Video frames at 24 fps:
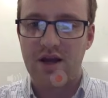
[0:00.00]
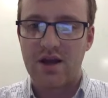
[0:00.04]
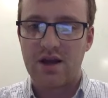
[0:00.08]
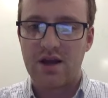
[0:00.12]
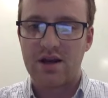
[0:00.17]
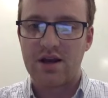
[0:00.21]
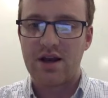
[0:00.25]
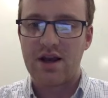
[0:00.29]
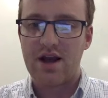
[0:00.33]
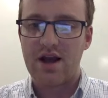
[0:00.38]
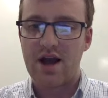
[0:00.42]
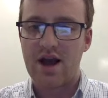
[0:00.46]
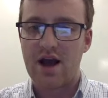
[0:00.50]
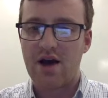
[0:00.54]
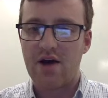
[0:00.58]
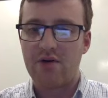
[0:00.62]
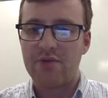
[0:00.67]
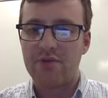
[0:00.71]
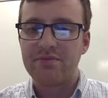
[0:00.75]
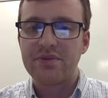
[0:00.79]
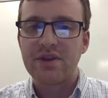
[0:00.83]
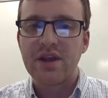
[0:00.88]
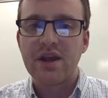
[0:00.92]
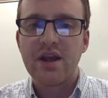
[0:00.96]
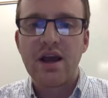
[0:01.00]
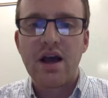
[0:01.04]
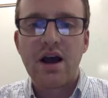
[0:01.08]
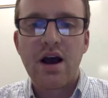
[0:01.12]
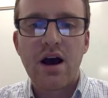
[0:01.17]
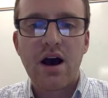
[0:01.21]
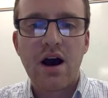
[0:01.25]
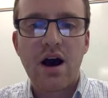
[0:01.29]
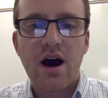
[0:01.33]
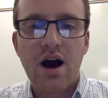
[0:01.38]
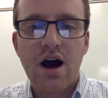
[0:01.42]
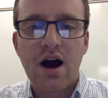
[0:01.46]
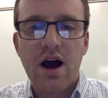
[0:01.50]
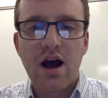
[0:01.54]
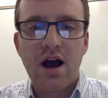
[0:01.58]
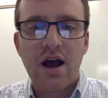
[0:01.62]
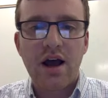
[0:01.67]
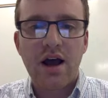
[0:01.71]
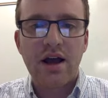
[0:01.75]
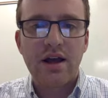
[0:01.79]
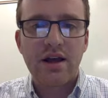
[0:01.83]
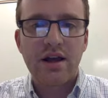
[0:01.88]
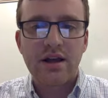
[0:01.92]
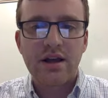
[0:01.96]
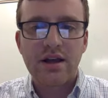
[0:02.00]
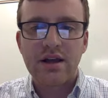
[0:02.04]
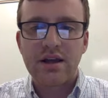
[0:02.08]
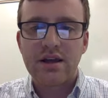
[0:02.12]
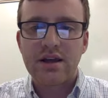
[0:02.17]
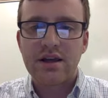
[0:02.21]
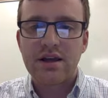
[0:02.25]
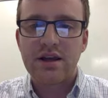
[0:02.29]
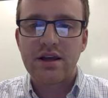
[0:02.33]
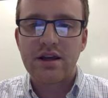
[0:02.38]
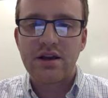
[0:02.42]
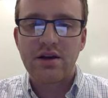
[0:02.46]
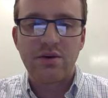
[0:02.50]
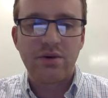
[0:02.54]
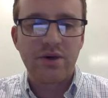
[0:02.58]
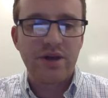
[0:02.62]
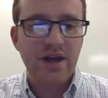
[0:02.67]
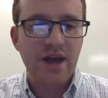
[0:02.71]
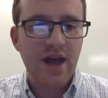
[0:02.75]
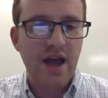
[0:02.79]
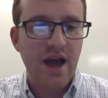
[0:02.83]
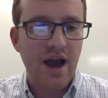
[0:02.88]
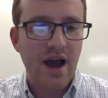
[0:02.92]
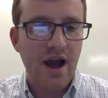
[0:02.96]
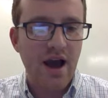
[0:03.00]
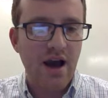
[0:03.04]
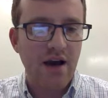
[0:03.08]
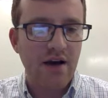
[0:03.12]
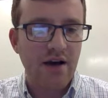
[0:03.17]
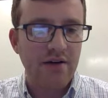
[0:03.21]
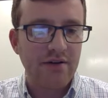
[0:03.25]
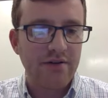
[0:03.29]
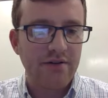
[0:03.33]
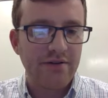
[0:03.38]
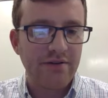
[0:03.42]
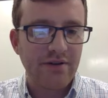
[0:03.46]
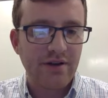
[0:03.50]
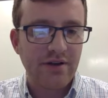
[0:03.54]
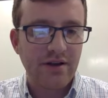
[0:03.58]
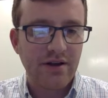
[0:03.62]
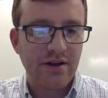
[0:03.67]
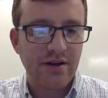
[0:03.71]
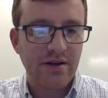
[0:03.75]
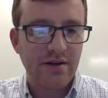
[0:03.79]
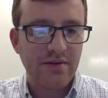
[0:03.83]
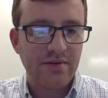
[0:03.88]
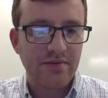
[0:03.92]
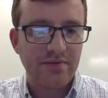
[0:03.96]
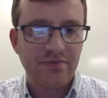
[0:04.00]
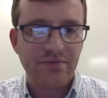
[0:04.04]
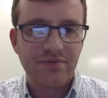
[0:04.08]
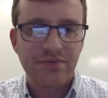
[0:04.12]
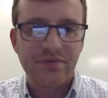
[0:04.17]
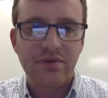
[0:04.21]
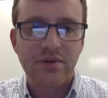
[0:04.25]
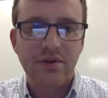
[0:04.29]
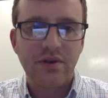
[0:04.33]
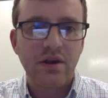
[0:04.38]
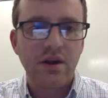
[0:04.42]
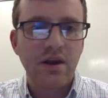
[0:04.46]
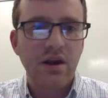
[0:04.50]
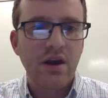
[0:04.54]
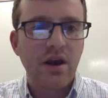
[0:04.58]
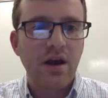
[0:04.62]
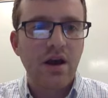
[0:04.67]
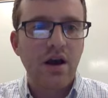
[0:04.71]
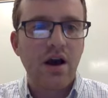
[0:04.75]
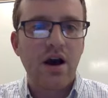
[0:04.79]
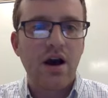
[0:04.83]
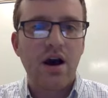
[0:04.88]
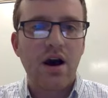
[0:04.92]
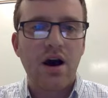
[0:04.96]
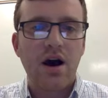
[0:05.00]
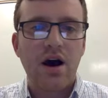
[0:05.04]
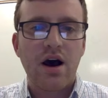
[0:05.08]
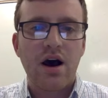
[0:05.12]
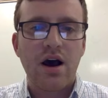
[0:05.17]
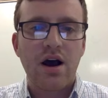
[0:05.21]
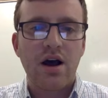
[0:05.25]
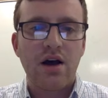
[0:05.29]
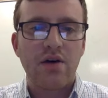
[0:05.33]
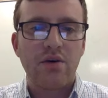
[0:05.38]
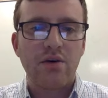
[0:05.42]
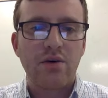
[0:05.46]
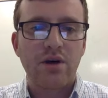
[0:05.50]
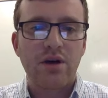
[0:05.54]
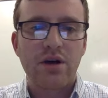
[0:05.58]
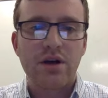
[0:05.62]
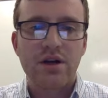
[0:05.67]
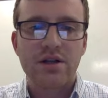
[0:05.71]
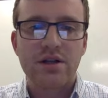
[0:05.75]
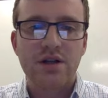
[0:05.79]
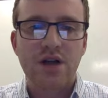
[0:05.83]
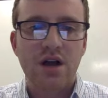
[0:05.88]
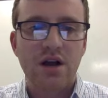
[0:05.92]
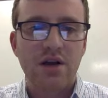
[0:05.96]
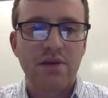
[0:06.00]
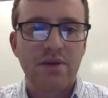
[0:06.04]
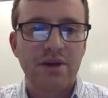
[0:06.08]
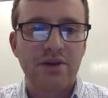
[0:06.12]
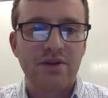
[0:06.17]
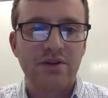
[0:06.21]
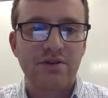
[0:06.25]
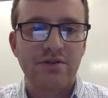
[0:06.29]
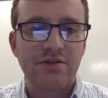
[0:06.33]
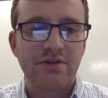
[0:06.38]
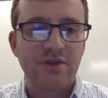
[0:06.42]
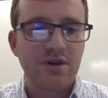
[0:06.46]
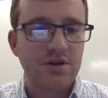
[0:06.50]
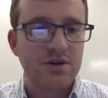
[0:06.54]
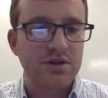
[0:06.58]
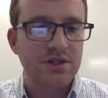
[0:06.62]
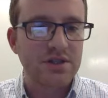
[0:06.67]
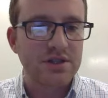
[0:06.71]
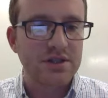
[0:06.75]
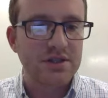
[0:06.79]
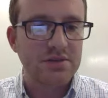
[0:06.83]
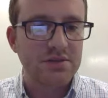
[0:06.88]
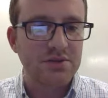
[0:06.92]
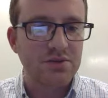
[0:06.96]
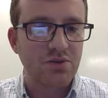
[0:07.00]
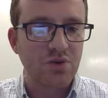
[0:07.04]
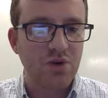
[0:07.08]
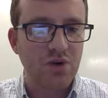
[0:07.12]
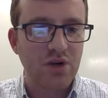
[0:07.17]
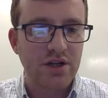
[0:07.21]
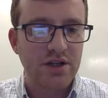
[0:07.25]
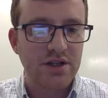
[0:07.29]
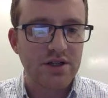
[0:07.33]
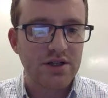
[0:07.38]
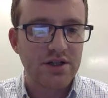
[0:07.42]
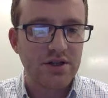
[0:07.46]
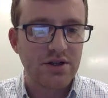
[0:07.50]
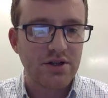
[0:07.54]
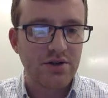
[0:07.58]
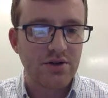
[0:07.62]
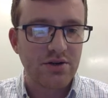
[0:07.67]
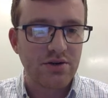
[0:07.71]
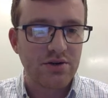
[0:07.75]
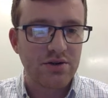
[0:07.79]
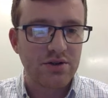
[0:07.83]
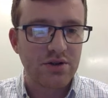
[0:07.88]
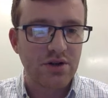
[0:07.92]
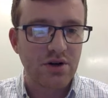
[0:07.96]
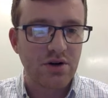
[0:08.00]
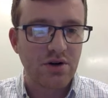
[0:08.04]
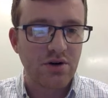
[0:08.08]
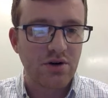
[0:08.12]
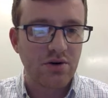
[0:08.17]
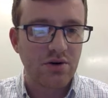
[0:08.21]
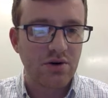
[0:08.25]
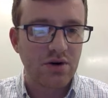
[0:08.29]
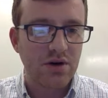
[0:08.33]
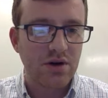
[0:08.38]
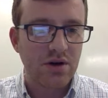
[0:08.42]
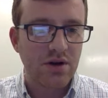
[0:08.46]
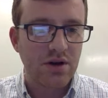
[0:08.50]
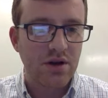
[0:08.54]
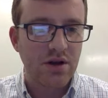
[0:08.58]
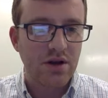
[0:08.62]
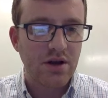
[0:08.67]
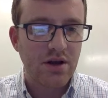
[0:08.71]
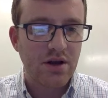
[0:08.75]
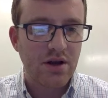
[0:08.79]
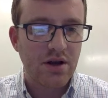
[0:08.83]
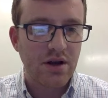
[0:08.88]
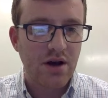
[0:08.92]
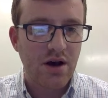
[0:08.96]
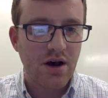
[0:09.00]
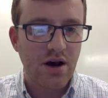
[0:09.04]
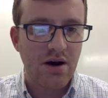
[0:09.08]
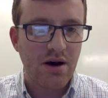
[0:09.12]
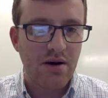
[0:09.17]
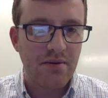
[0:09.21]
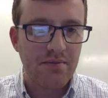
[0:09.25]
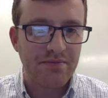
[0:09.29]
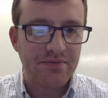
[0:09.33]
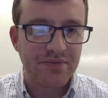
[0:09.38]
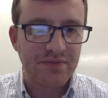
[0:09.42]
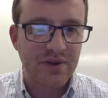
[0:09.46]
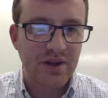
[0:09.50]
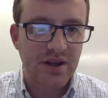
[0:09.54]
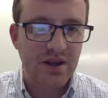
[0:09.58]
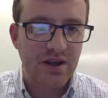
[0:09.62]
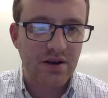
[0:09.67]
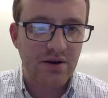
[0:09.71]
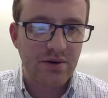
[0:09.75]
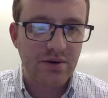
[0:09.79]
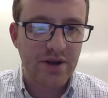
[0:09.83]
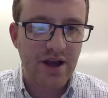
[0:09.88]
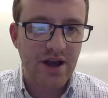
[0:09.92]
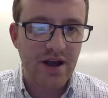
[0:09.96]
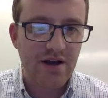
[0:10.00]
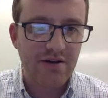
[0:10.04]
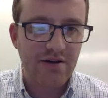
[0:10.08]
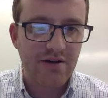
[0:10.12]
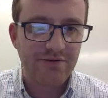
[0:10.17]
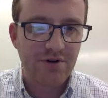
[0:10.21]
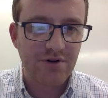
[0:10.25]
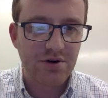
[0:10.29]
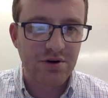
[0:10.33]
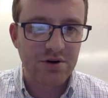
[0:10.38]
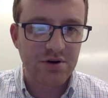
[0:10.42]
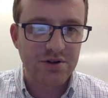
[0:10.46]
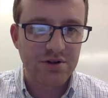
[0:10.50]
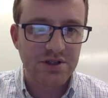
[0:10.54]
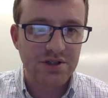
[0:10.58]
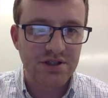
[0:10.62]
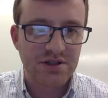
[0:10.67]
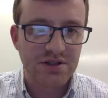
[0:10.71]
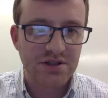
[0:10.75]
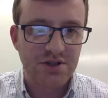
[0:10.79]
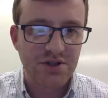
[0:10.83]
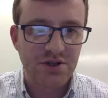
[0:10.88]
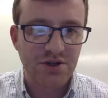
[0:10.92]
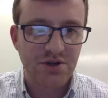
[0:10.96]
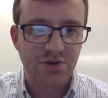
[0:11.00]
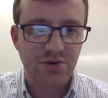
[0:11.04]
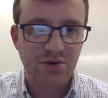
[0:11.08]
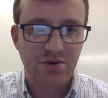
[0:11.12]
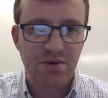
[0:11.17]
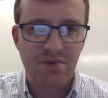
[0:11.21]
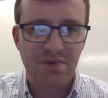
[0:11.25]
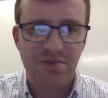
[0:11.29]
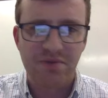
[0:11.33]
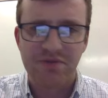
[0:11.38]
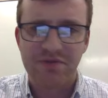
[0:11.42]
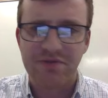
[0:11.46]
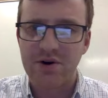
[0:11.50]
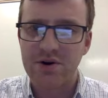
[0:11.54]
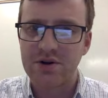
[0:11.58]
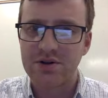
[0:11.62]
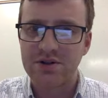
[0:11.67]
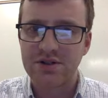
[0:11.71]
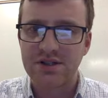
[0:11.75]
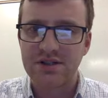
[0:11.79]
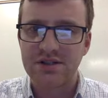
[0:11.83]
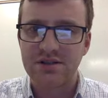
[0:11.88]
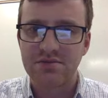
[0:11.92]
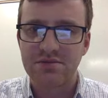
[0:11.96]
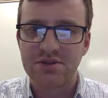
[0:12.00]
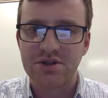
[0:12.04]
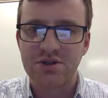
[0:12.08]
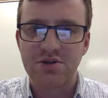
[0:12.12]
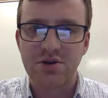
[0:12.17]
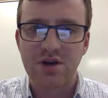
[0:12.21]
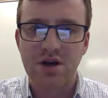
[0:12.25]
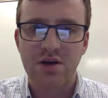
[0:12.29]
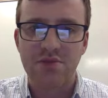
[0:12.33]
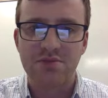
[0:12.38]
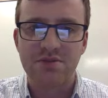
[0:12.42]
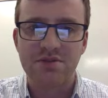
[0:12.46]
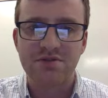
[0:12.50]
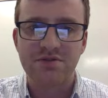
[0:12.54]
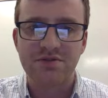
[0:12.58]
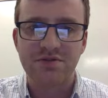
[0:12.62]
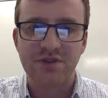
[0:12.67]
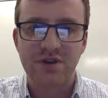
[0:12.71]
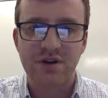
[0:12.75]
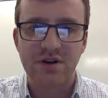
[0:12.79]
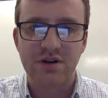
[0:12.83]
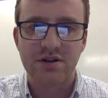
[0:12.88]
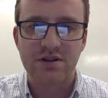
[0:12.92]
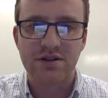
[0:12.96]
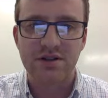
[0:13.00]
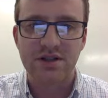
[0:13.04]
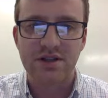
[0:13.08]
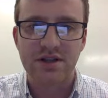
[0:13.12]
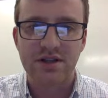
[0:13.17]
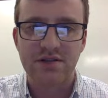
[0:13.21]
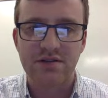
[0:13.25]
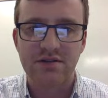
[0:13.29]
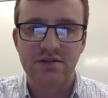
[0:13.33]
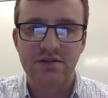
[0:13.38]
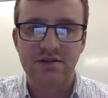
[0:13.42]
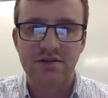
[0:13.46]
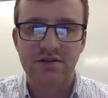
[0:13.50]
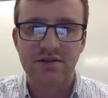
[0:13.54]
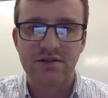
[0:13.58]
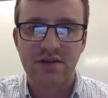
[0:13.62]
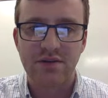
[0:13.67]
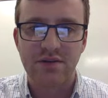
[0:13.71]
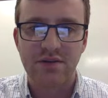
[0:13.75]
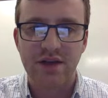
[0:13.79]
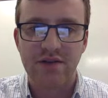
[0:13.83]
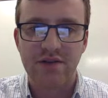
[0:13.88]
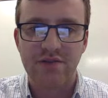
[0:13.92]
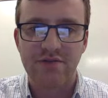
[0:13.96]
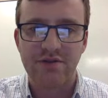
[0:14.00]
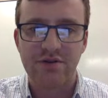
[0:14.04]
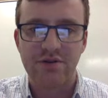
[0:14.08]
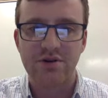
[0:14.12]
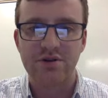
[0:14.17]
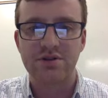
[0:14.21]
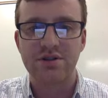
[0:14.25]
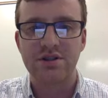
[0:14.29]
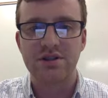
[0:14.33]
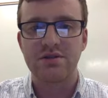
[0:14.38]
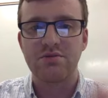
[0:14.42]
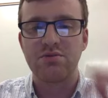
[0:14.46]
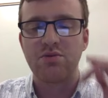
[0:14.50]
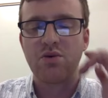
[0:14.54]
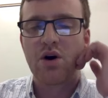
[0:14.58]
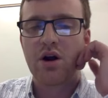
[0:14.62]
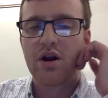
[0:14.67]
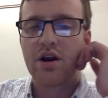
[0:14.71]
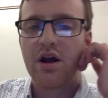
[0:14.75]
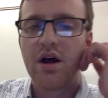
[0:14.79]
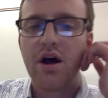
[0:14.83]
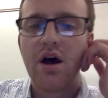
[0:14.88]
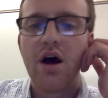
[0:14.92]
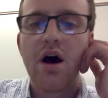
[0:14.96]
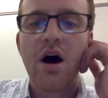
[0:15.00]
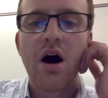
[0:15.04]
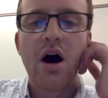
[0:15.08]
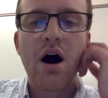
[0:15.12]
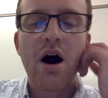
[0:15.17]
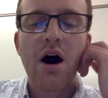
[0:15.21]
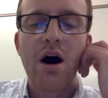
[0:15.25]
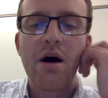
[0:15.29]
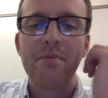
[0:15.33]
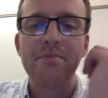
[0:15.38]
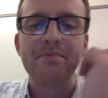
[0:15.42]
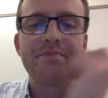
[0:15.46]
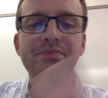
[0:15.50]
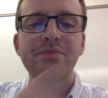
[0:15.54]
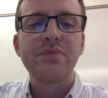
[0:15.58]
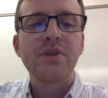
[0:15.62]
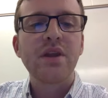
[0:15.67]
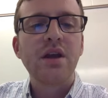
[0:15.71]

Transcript: now here we have, we're going to talk about the photosystems 1 and 2. So here we have photosystem 2. Remember, photosystem 2 comes first, and then we have photosystem 1.